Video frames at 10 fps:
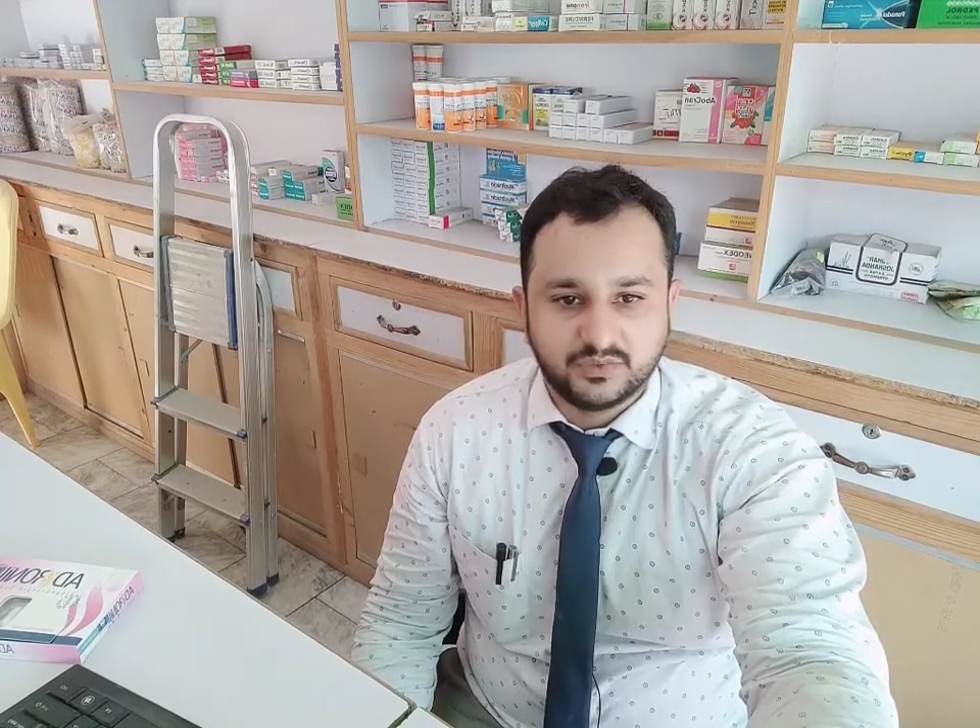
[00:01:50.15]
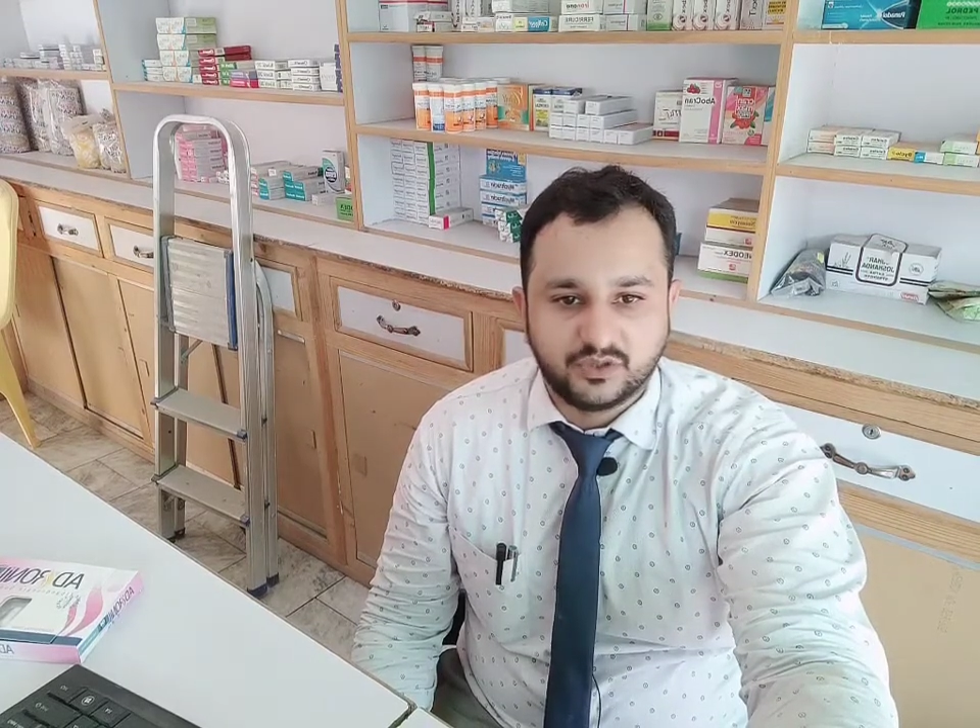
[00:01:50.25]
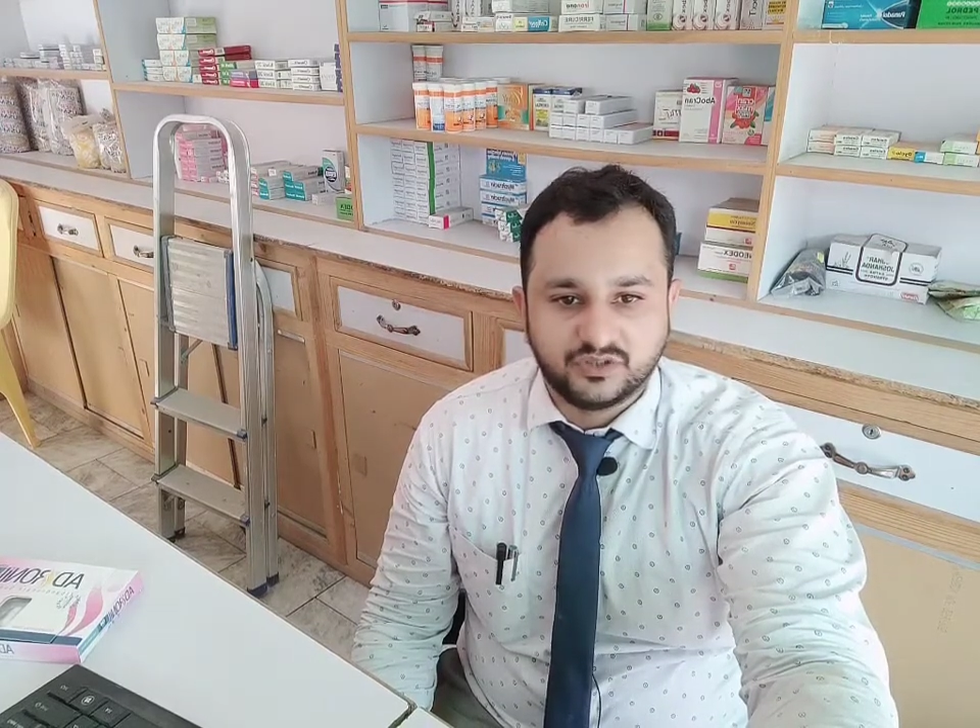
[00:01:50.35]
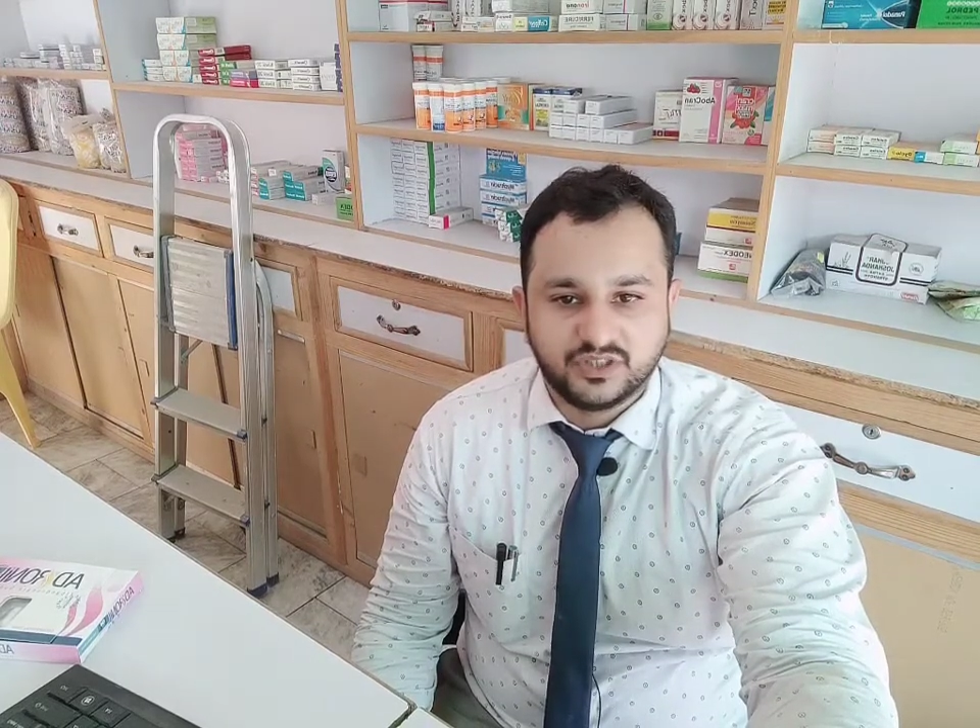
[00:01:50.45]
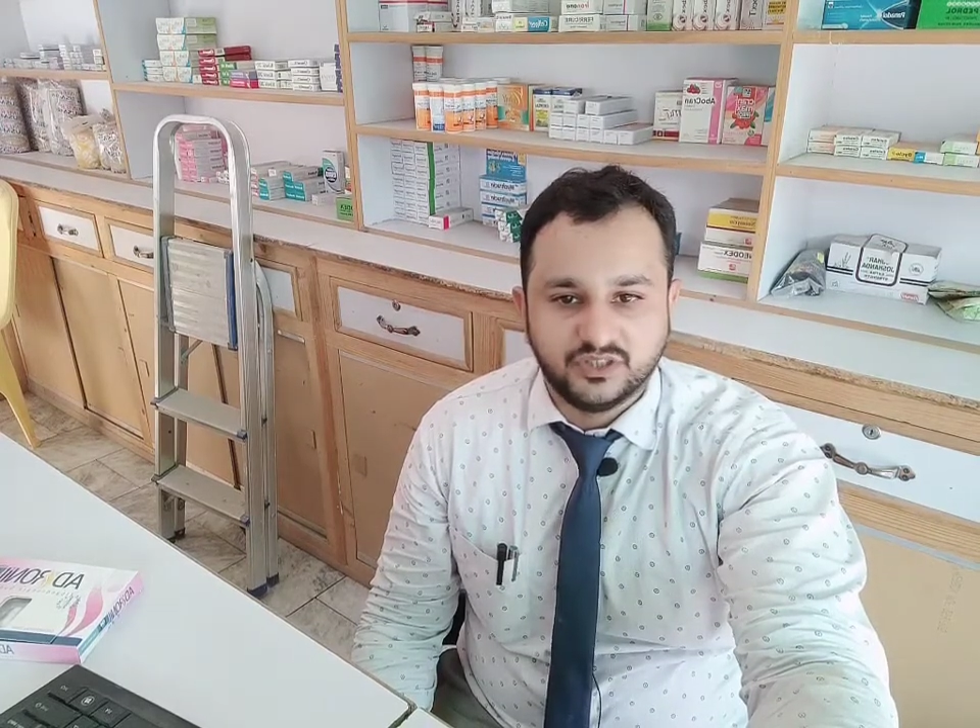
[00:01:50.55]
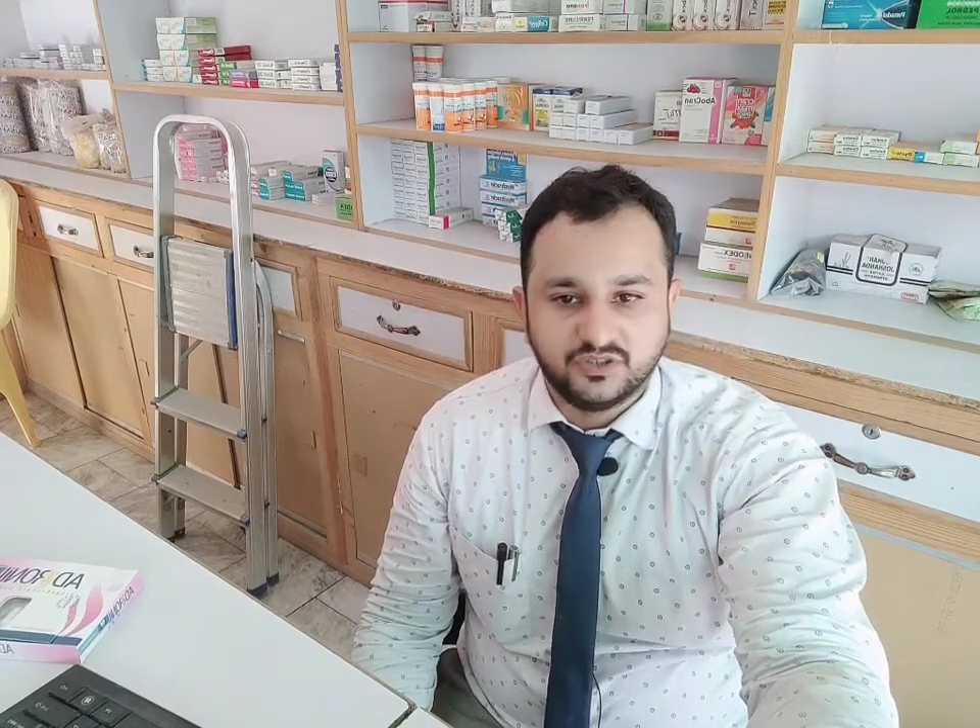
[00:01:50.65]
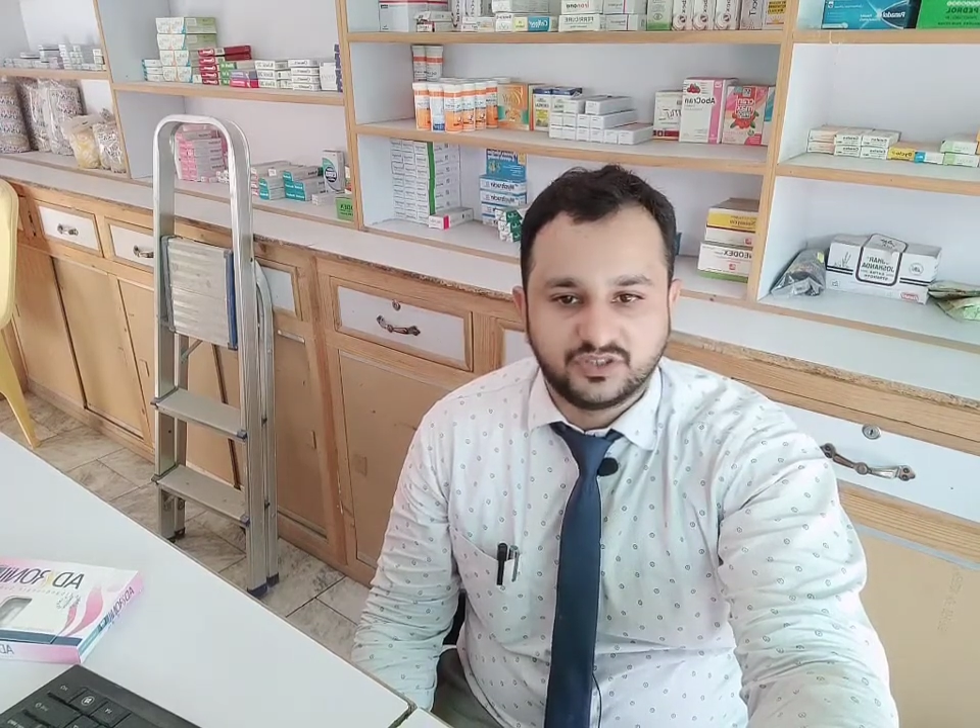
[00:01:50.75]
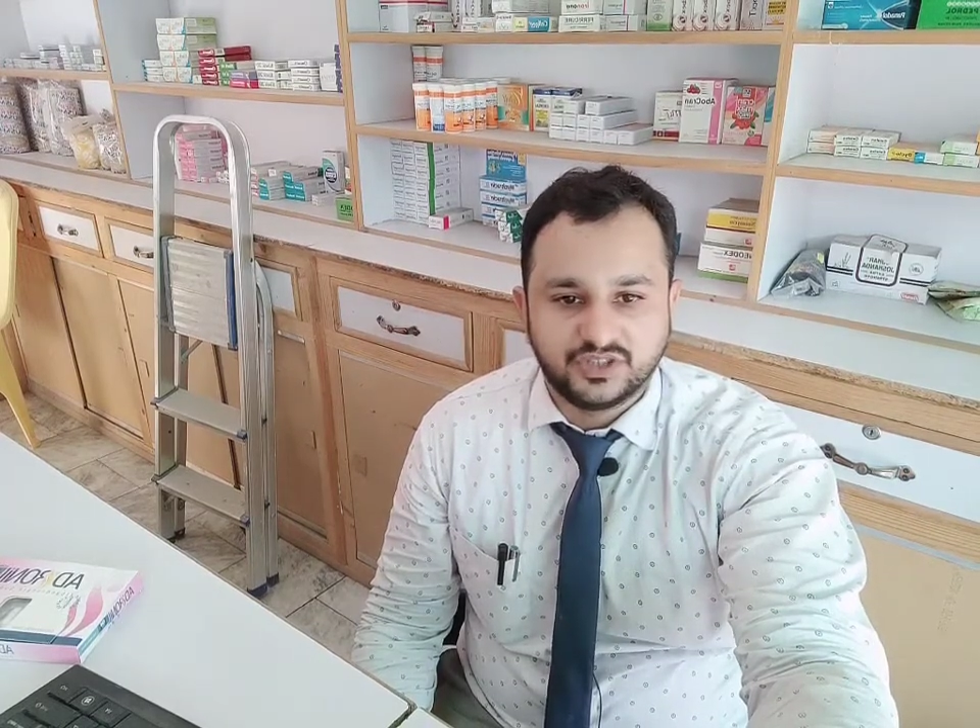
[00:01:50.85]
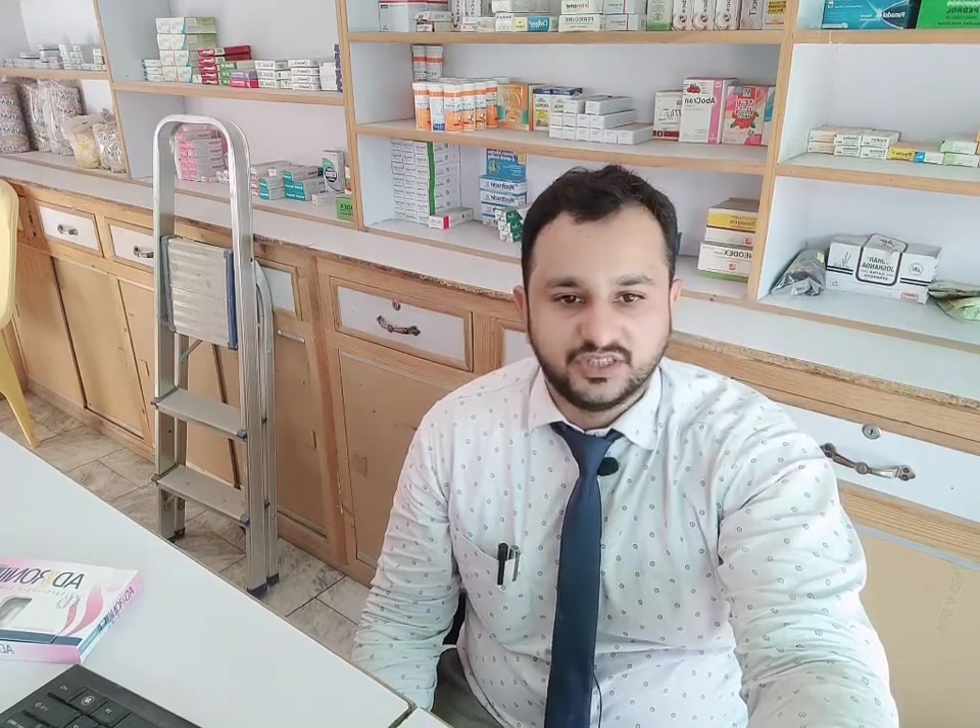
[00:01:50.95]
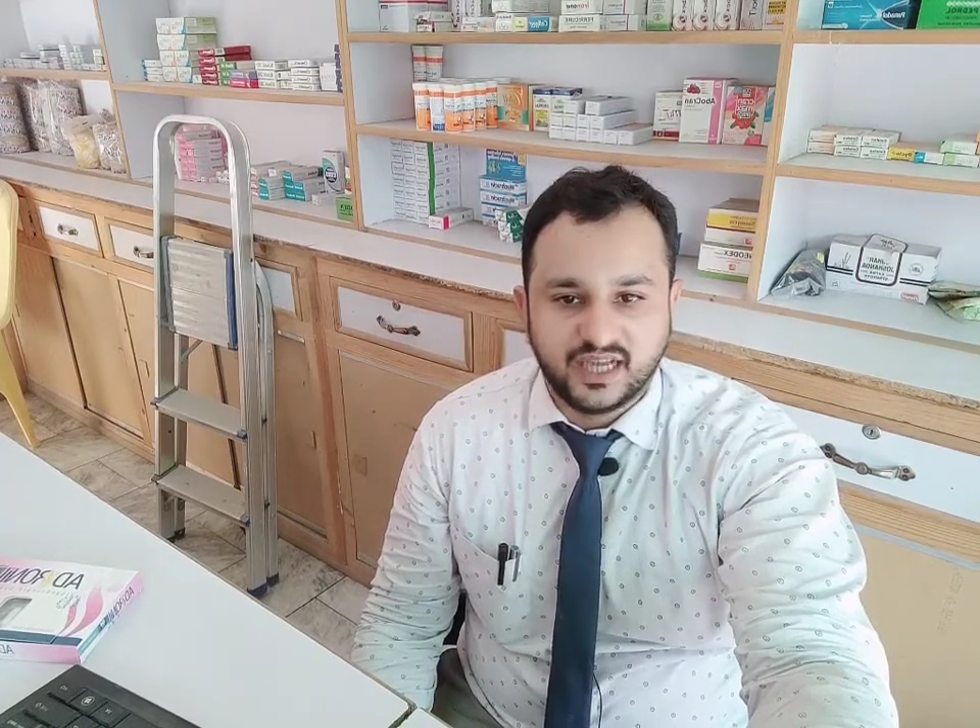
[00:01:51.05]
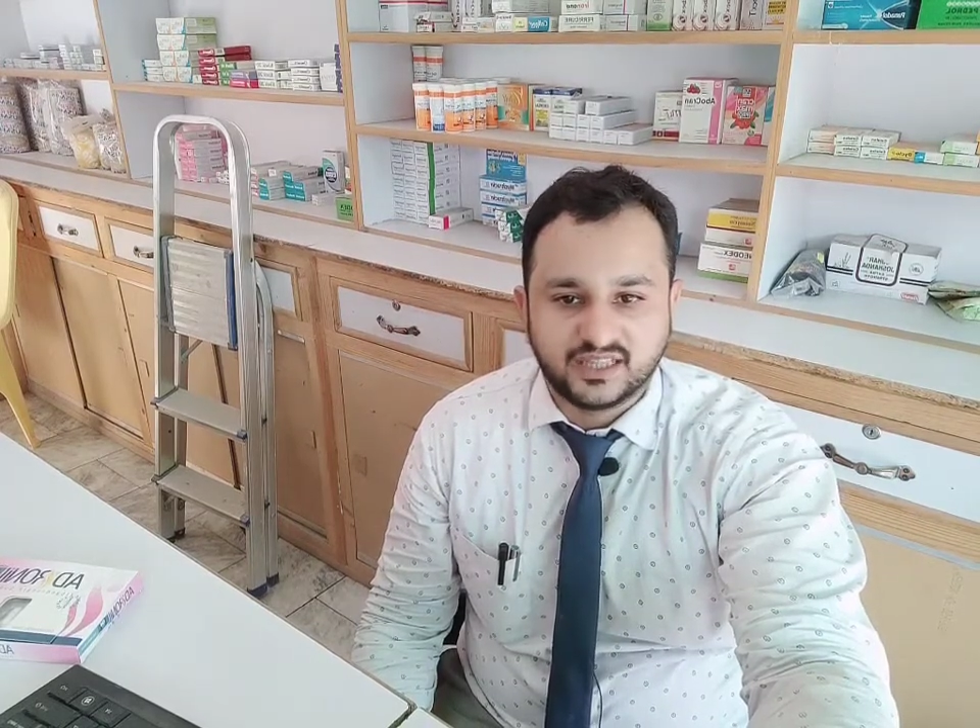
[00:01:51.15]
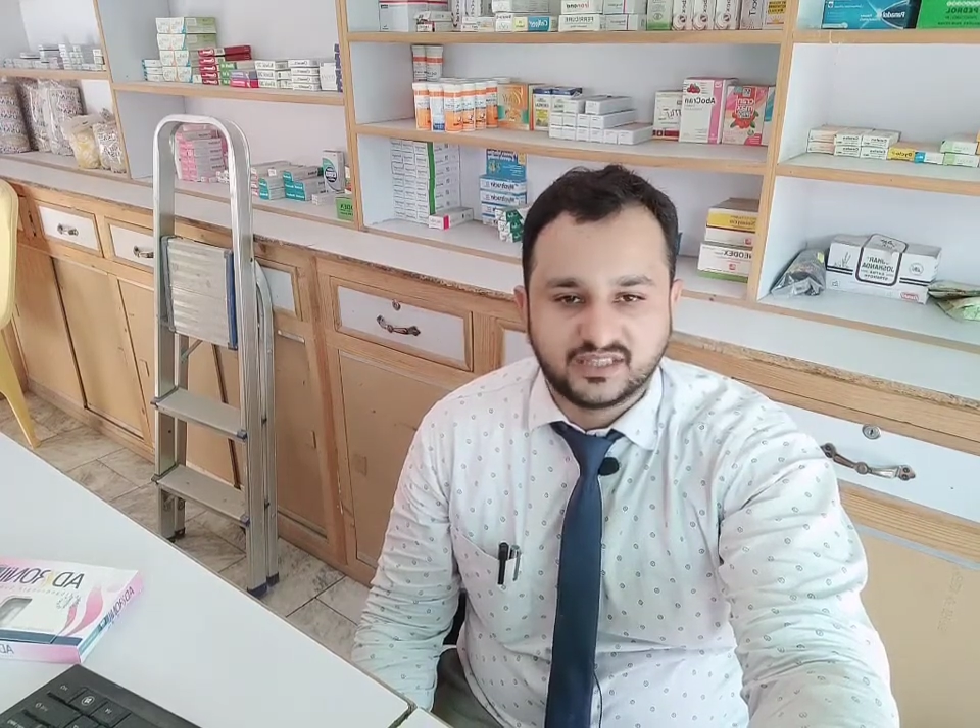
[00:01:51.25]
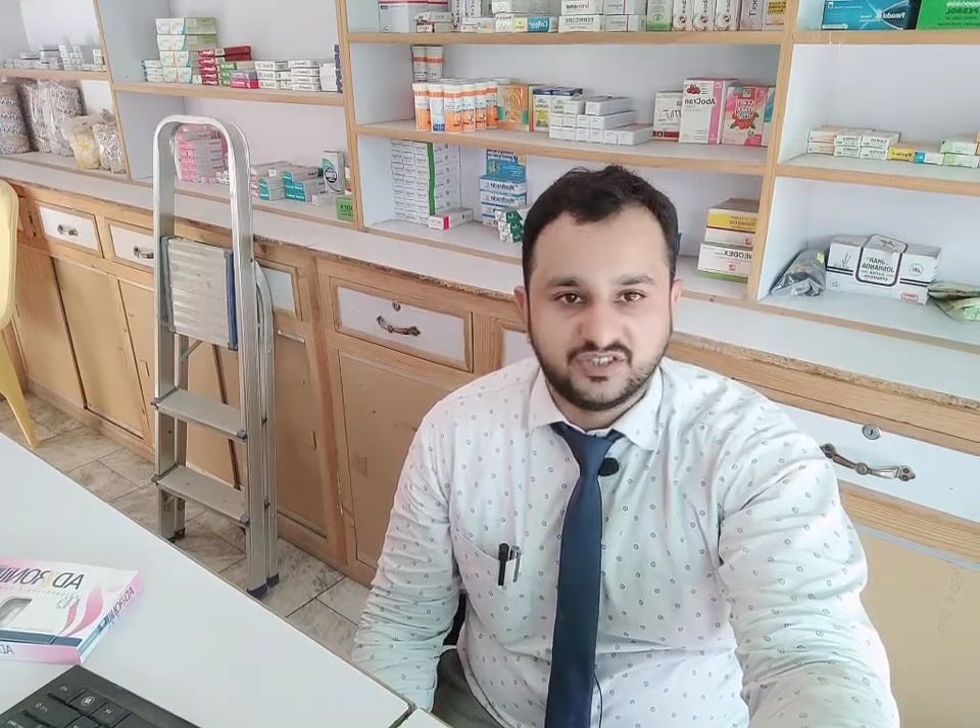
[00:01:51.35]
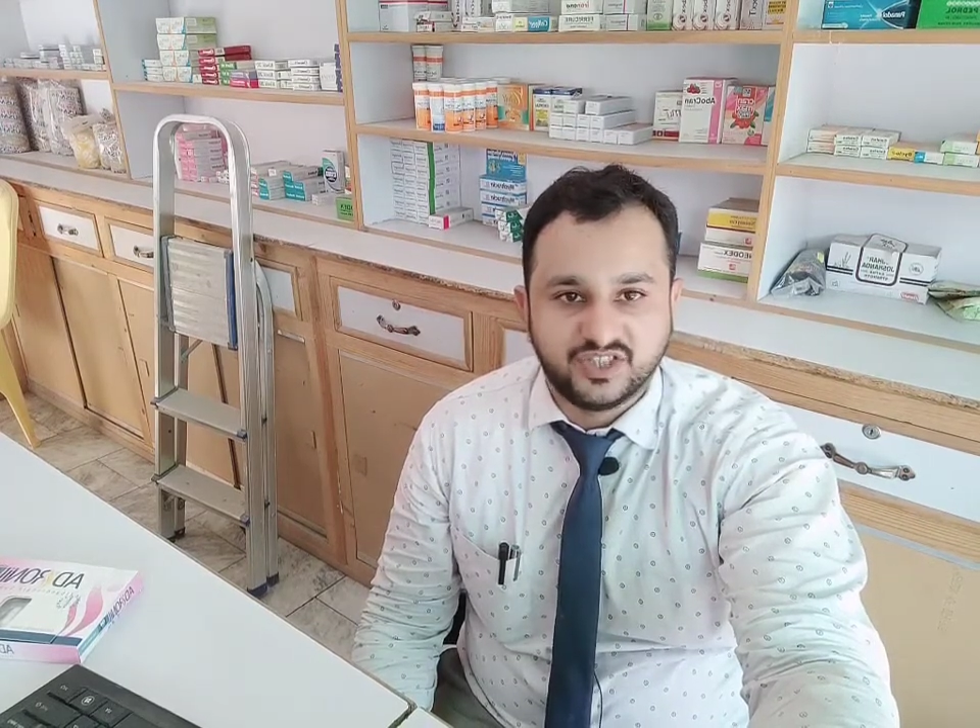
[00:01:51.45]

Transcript: because he or she has